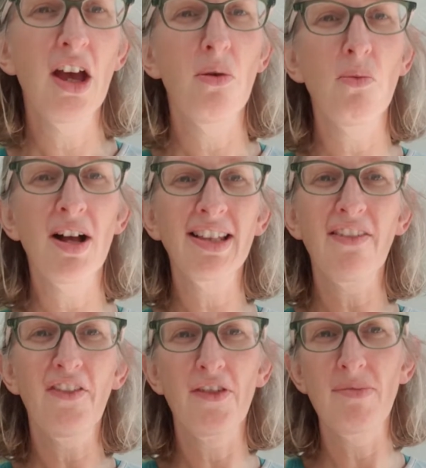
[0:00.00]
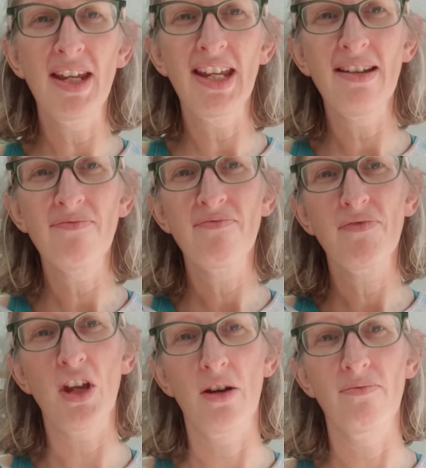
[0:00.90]
Well, for me,
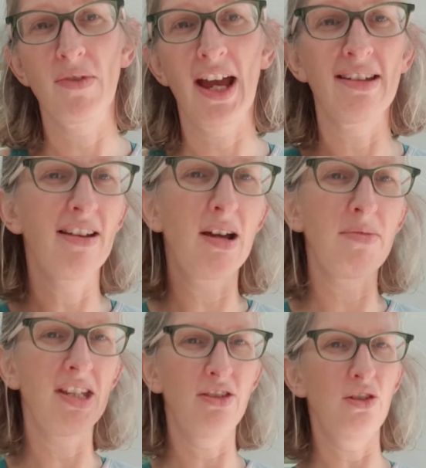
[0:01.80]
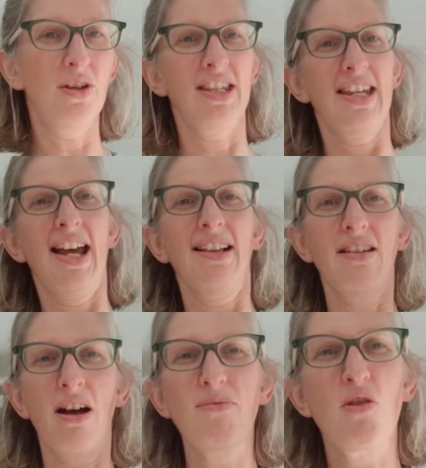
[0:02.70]
no. And I mean, you can tell
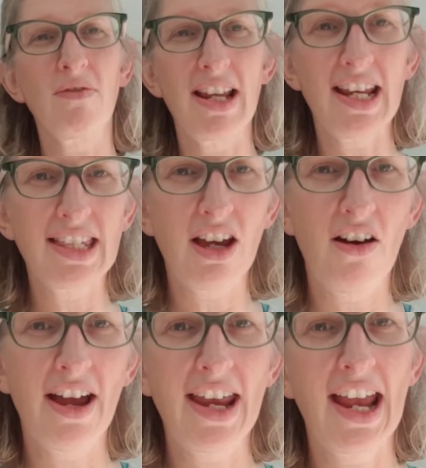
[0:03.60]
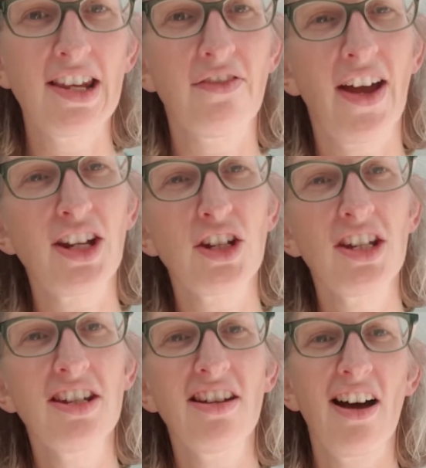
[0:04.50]
I'm not really into high-end
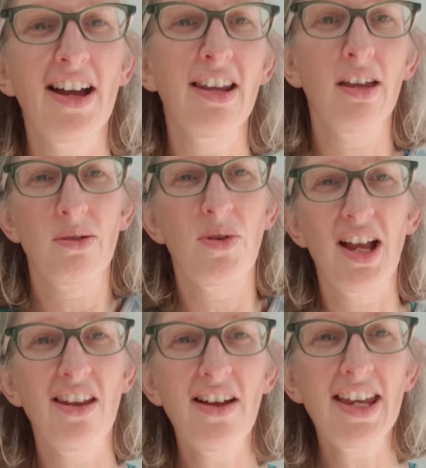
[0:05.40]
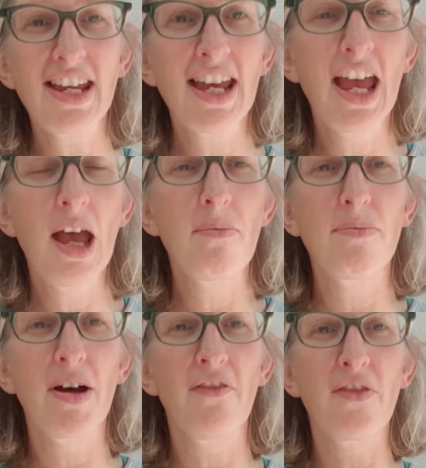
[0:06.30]
fashion. I like what I like,
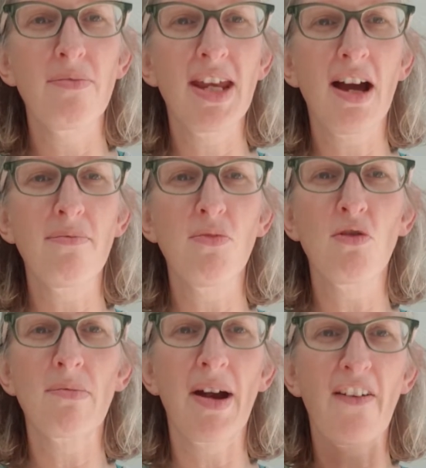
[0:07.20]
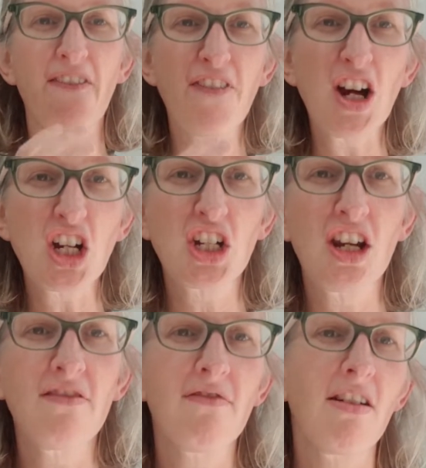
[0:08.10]
but for me, I'm more about
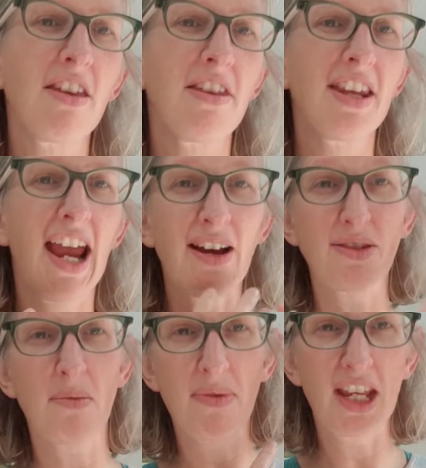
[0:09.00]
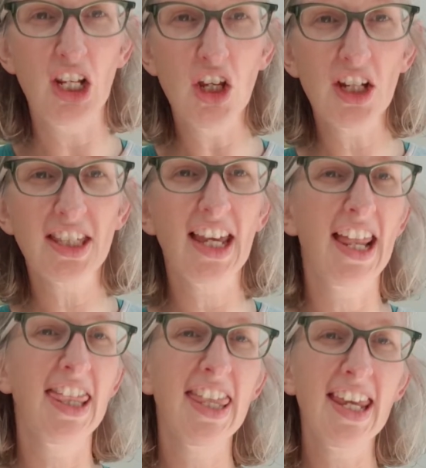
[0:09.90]
function rather than how something looks.
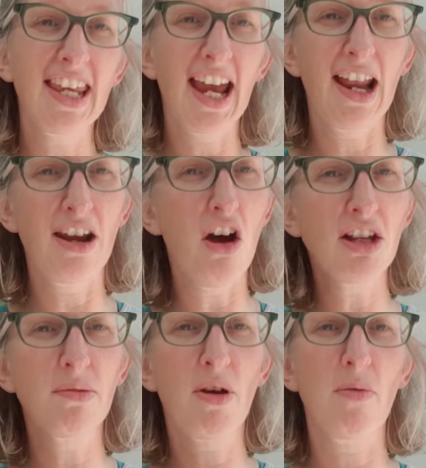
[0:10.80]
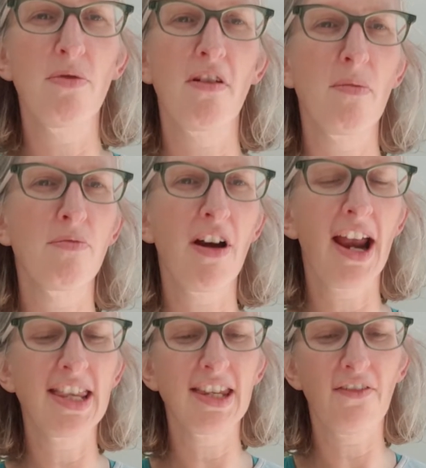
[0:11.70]
And Artipoppe are a
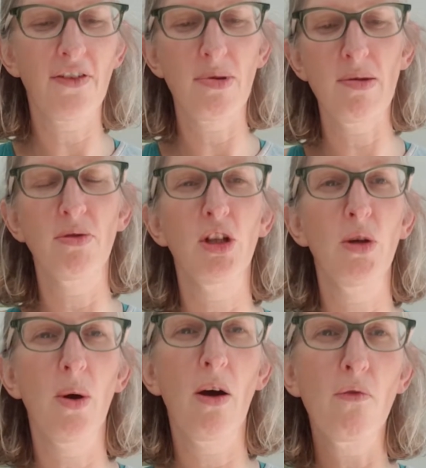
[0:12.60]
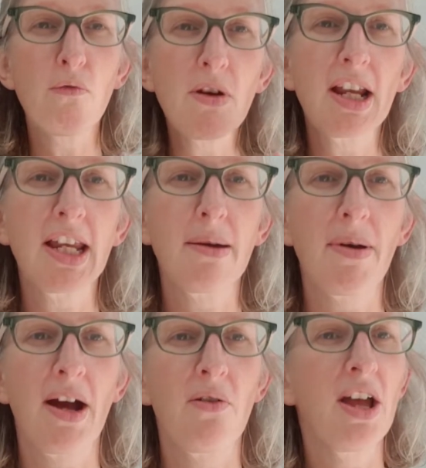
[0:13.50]
brand for people who are really
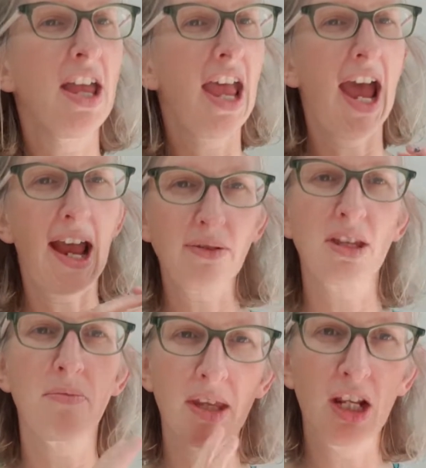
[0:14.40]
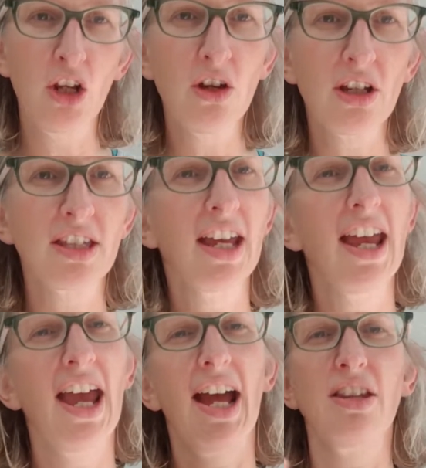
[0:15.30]
about how something looks
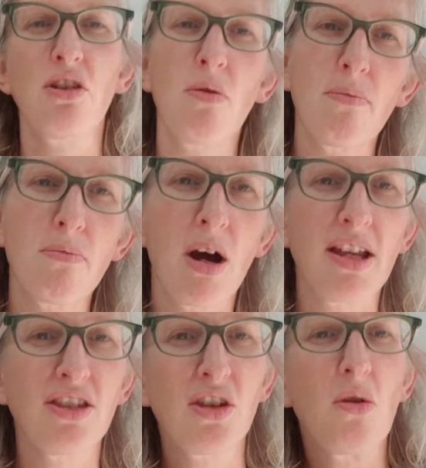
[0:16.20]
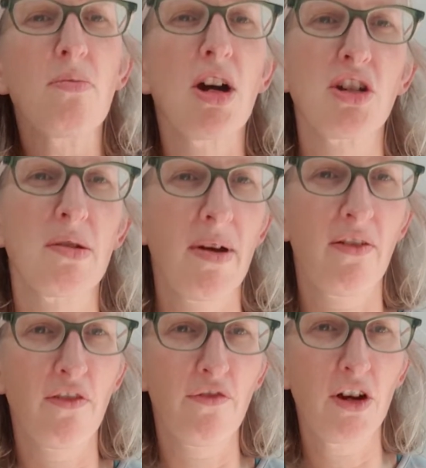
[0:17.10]
and don't mind so much
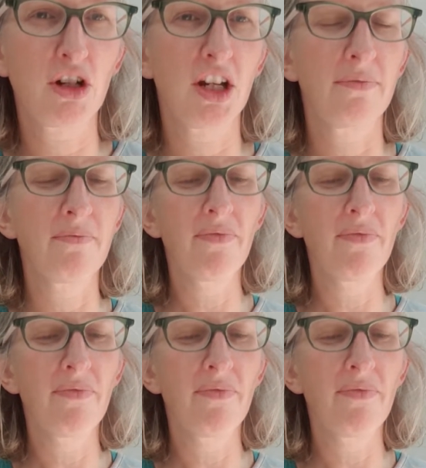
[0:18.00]
about the function.